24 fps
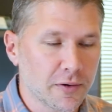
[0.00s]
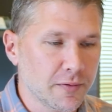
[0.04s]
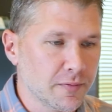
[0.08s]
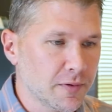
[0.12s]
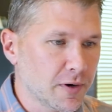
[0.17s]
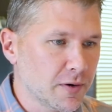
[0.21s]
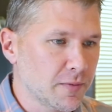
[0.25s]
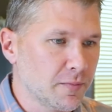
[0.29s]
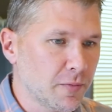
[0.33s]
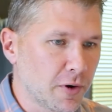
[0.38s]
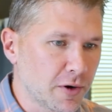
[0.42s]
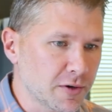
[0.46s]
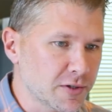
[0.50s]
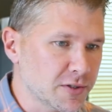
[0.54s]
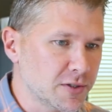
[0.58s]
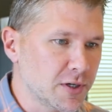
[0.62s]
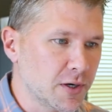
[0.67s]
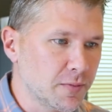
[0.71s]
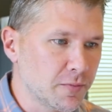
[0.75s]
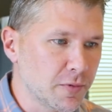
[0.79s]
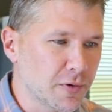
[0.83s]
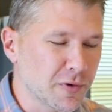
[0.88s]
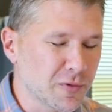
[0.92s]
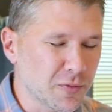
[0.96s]
Our March
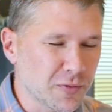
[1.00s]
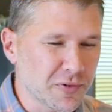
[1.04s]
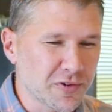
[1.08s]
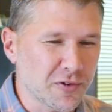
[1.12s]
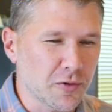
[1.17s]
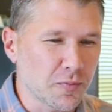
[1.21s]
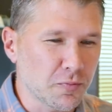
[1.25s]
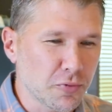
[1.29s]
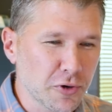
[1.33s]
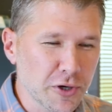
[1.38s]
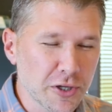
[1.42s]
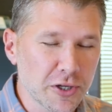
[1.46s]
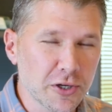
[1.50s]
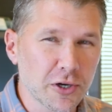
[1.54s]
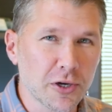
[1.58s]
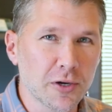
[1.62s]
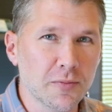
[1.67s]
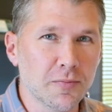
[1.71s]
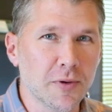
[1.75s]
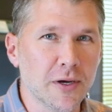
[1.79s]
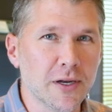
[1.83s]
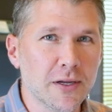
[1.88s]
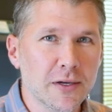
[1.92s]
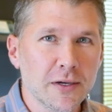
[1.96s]
numbers were still pretty
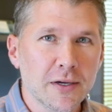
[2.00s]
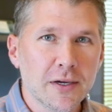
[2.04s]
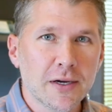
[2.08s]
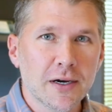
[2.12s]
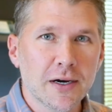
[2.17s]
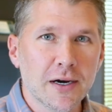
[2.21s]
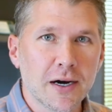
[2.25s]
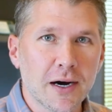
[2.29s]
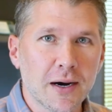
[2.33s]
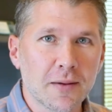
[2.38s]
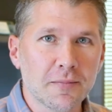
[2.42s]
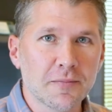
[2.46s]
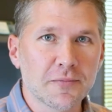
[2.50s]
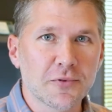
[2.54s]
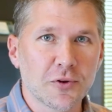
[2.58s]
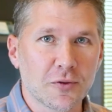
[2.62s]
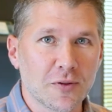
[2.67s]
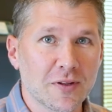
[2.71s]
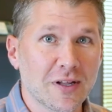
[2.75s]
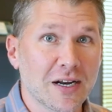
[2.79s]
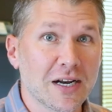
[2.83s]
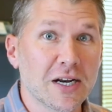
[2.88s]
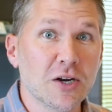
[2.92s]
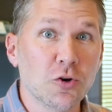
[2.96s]
good, but certainly
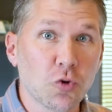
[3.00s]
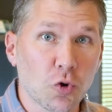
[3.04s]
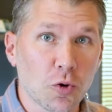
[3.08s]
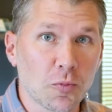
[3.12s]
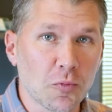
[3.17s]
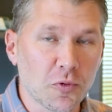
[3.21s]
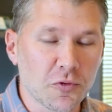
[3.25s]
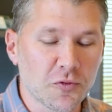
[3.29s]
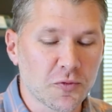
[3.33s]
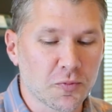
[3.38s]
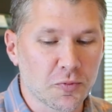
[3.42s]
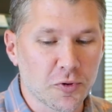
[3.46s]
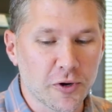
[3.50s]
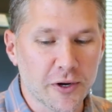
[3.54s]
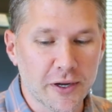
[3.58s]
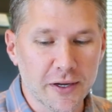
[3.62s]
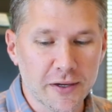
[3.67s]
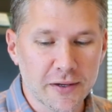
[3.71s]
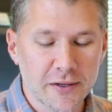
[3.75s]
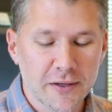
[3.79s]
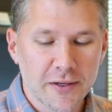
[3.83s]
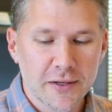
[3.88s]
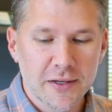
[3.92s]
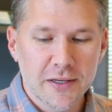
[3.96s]
not a normal
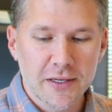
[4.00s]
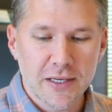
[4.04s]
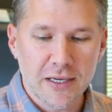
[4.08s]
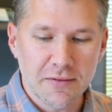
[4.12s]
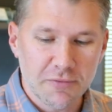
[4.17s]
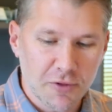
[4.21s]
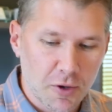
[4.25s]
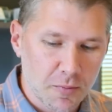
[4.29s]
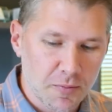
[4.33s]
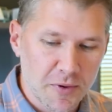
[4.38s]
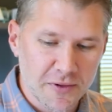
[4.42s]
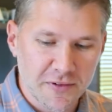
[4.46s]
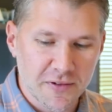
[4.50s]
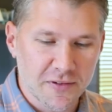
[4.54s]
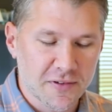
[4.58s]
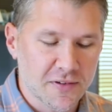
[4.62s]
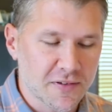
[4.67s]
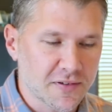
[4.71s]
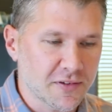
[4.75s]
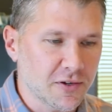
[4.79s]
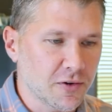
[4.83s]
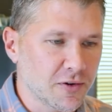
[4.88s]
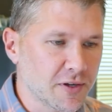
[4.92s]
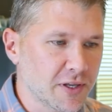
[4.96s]
spring, even though business is
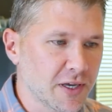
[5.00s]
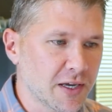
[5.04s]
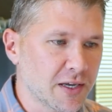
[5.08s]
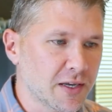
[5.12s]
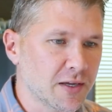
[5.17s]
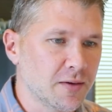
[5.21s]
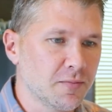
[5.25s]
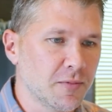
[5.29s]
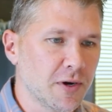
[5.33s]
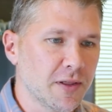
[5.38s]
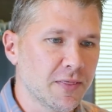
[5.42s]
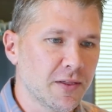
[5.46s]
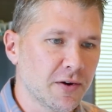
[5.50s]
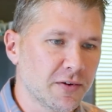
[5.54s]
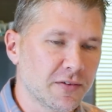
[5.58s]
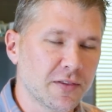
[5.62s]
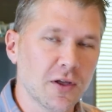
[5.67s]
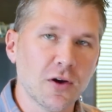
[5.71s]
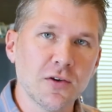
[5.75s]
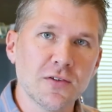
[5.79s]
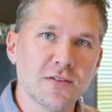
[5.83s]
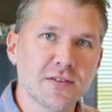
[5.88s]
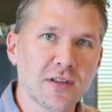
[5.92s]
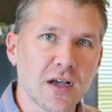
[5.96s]
still kicking. But there's
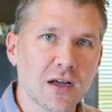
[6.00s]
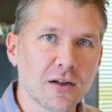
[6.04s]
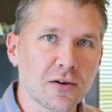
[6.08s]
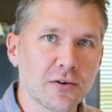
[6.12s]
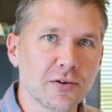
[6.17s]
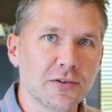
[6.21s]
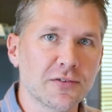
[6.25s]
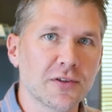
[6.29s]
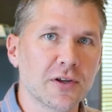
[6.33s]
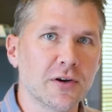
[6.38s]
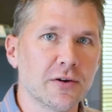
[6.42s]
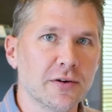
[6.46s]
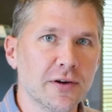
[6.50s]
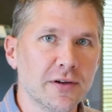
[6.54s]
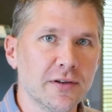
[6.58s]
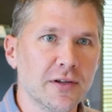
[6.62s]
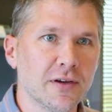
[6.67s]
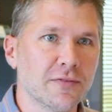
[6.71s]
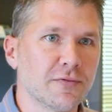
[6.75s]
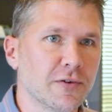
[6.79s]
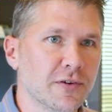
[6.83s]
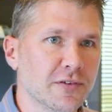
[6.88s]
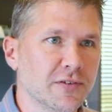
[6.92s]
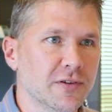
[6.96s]
those sellers that are in
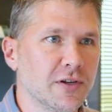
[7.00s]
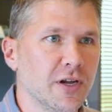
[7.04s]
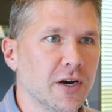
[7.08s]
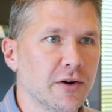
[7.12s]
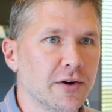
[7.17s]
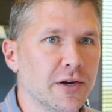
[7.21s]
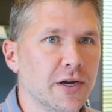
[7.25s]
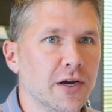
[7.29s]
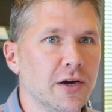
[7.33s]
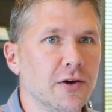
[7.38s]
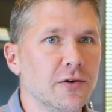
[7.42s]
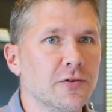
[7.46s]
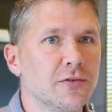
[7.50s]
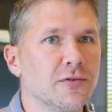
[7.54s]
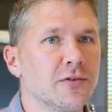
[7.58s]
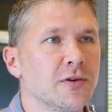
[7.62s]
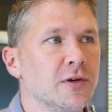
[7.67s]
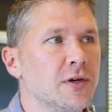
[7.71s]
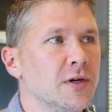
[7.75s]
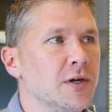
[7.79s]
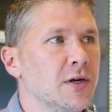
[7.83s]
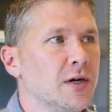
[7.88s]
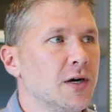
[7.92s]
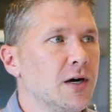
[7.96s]
different scenarios,
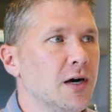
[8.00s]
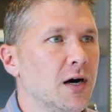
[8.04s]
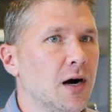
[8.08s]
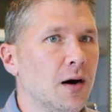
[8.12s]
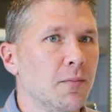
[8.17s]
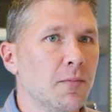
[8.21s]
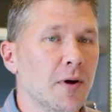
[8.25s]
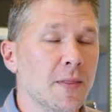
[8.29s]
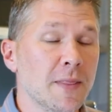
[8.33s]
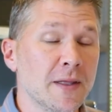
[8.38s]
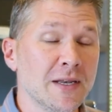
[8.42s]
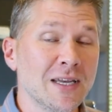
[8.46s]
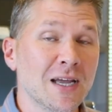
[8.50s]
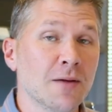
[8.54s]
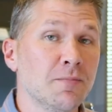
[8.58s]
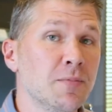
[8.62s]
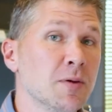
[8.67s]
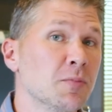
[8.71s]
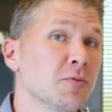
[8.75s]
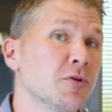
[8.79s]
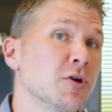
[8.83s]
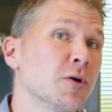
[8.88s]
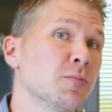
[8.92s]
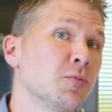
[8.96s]
and then you have
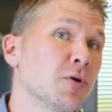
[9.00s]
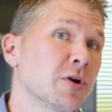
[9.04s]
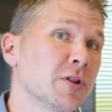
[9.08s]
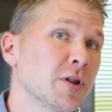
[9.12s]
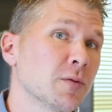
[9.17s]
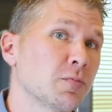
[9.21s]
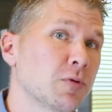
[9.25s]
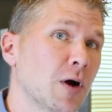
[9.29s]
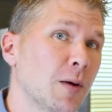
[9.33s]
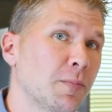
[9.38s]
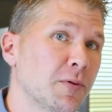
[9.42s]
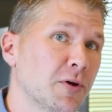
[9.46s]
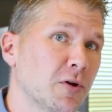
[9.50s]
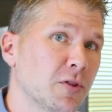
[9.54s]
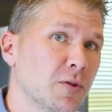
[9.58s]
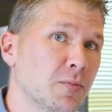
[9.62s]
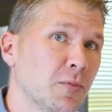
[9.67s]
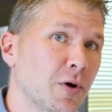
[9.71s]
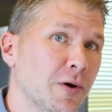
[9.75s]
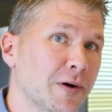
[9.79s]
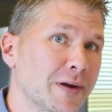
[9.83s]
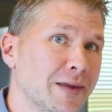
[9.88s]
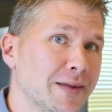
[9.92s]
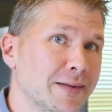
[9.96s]
people that are putting their property on the
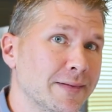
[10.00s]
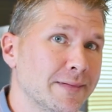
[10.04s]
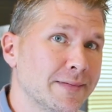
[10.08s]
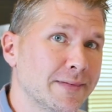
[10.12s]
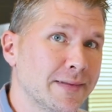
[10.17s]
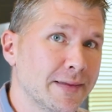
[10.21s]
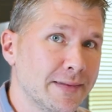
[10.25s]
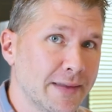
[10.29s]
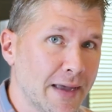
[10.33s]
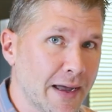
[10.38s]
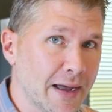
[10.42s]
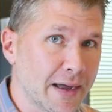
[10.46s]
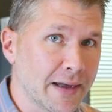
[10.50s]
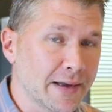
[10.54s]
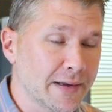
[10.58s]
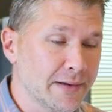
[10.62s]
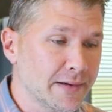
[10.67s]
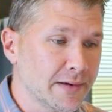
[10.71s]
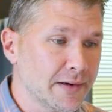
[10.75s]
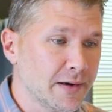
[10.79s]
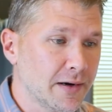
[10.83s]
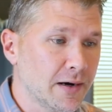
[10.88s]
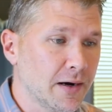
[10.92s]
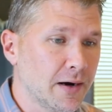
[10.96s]
market today,
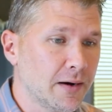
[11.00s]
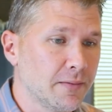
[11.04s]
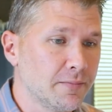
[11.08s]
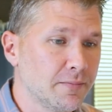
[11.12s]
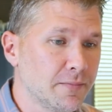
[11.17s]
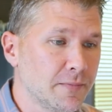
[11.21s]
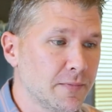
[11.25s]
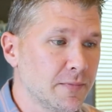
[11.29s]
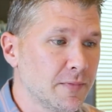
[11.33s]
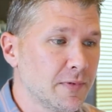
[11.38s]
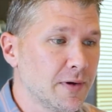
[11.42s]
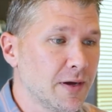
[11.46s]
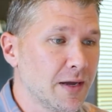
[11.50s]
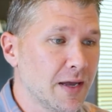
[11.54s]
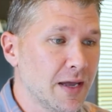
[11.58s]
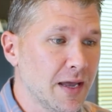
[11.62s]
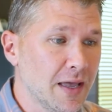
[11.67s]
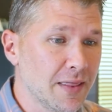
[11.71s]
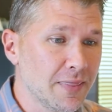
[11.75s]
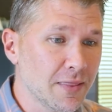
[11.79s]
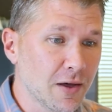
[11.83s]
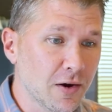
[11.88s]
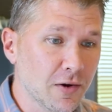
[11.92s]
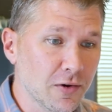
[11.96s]

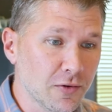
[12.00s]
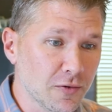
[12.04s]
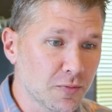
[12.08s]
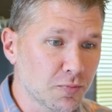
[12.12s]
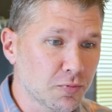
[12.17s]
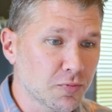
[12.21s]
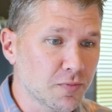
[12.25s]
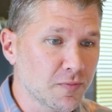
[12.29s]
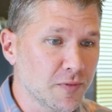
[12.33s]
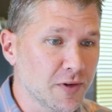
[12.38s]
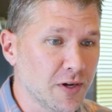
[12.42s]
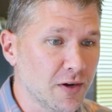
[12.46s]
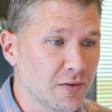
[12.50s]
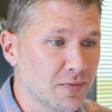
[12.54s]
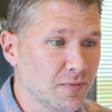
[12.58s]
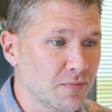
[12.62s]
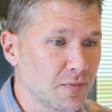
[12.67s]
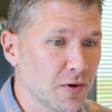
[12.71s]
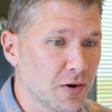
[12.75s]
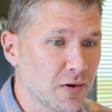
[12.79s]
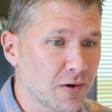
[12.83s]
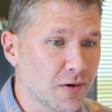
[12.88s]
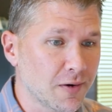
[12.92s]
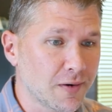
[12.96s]
and those
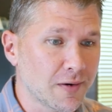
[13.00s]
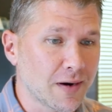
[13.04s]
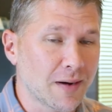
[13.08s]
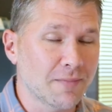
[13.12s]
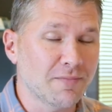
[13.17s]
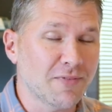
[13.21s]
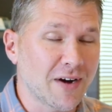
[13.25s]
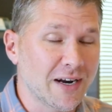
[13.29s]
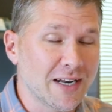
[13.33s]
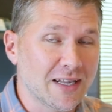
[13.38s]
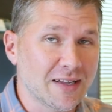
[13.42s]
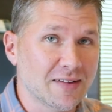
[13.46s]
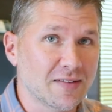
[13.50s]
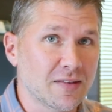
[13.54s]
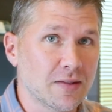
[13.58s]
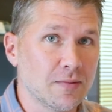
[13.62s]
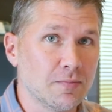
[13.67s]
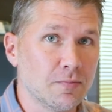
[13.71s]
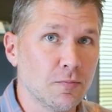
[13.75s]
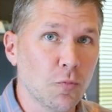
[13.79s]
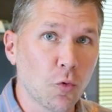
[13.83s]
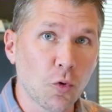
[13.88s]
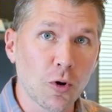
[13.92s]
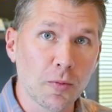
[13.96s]
I'm finding as the
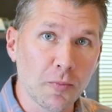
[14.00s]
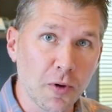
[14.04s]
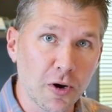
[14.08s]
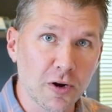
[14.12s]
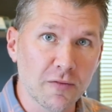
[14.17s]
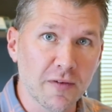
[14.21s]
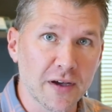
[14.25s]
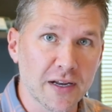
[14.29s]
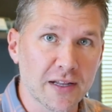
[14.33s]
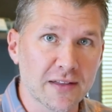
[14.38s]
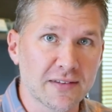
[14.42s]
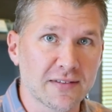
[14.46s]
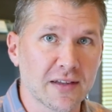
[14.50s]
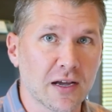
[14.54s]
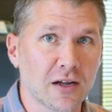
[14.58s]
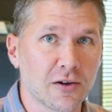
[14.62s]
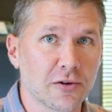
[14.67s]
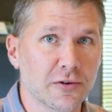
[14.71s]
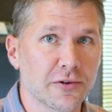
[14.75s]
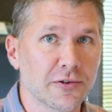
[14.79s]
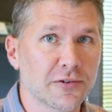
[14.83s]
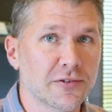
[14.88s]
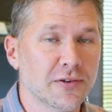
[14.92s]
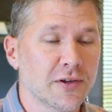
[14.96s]
more motivated
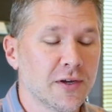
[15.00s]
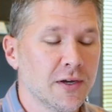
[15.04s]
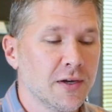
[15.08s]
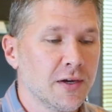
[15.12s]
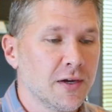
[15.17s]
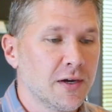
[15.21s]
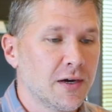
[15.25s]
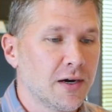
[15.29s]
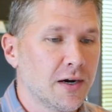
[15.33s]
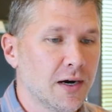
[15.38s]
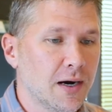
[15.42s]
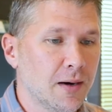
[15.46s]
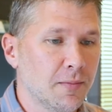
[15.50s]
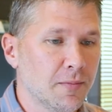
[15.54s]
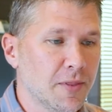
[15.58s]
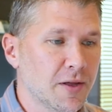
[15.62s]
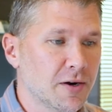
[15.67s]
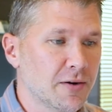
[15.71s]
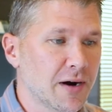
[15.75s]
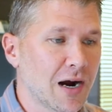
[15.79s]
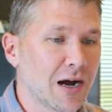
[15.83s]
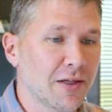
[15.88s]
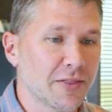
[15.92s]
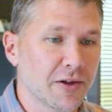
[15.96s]
sellers that
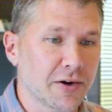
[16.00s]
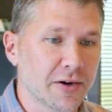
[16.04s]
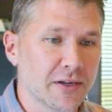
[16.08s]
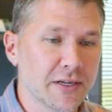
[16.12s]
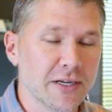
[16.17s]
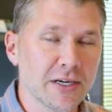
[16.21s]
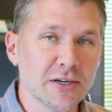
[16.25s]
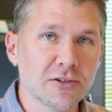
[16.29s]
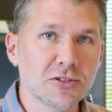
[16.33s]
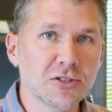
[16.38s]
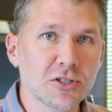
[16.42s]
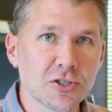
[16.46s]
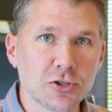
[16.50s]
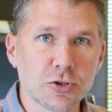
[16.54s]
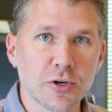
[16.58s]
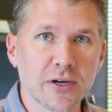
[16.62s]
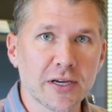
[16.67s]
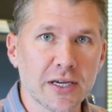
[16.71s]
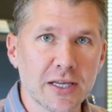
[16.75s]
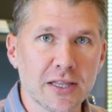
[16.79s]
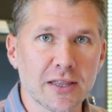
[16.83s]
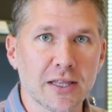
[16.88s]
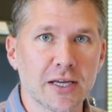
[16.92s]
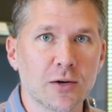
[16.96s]
are out there. Here's the
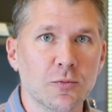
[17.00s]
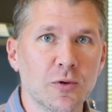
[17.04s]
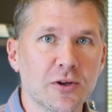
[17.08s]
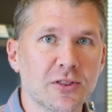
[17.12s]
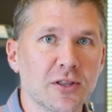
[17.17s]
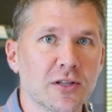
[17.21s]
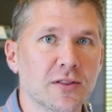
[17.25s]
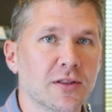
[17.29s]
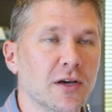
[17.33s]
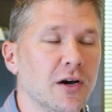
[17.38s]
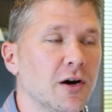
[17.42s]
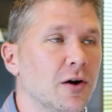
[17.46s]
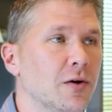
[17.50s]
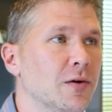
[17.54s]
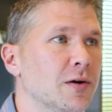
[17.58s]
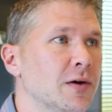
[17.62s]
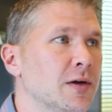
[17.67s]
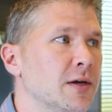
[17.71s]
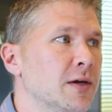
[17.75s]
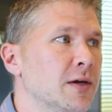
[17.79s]
tricky thing with it, though.